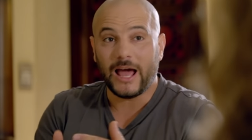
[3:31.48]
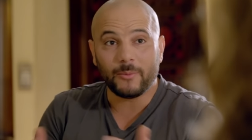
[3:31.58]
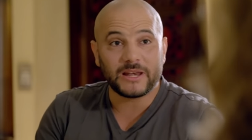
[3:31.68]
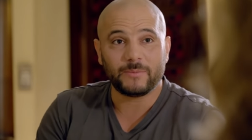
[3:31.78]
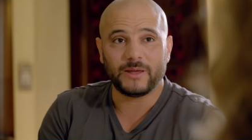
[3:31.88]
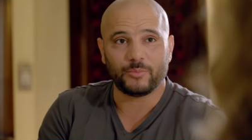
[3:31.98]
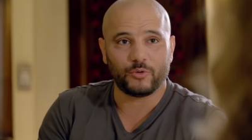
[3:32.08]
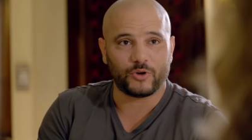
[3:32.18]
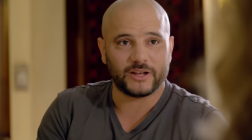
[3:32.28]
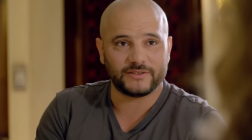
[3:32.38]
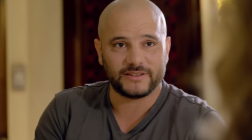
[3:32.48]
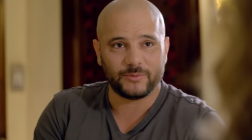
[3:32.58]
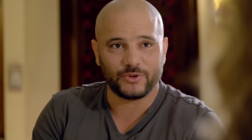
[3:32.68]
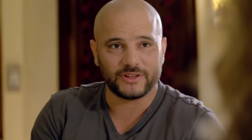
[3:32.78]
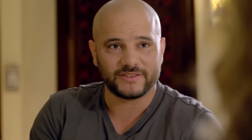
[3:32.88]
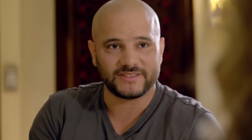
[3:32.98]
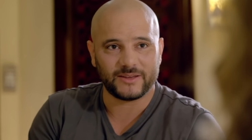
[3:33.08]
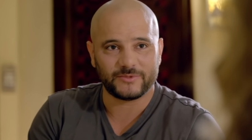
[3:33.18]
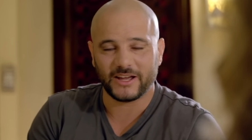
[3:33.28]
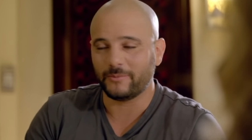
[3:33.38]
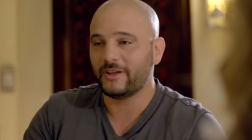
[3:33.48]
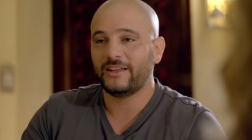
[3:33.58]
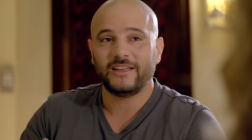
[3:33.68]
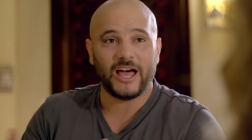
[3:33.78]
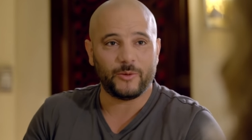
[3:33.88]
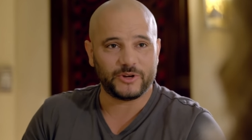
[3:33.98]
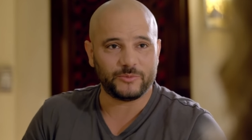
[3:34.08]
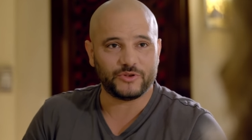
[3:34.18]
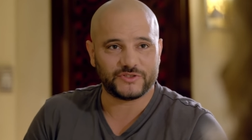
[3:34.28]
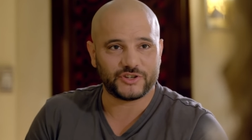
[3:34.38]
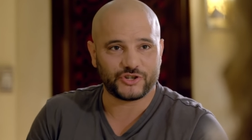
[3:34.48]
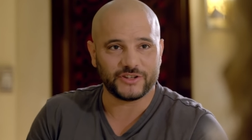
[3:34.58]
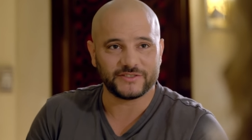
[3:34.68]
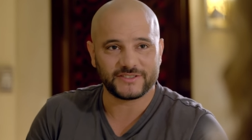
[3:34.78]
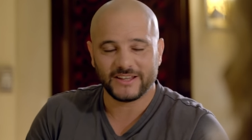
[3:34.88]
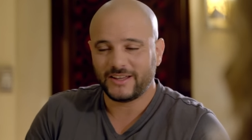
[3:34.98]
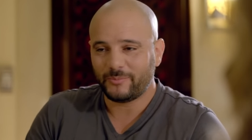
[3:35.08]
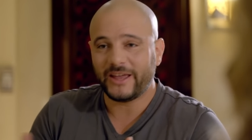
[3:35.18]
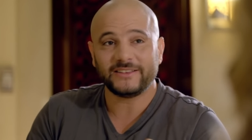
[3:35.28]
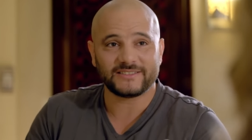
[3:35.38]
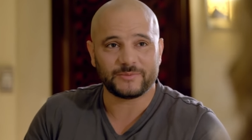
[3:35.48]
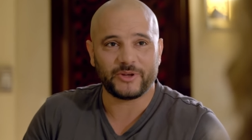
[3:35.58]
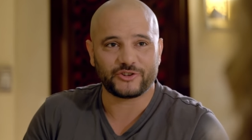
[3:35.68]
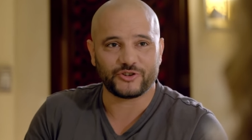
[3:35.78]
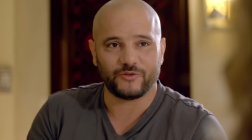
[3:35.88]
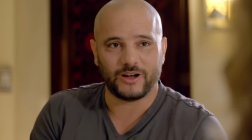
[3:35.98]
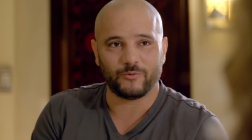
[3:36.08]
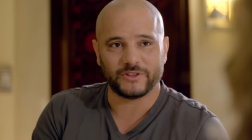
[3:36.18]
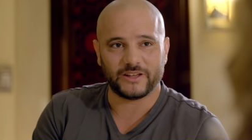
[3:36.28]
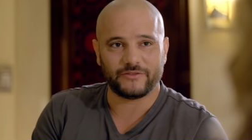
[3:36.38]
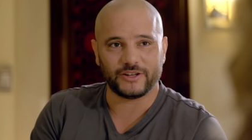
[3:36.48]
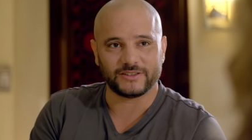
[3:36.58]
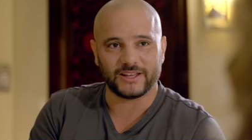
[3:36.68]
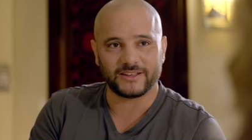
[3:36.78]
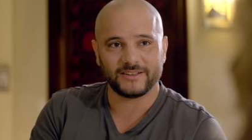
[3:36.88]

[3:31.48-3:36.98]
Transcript: How many people were at the temple at the same time? How many musicians? Paint us a picture of, of what that mm-hmm. felt like.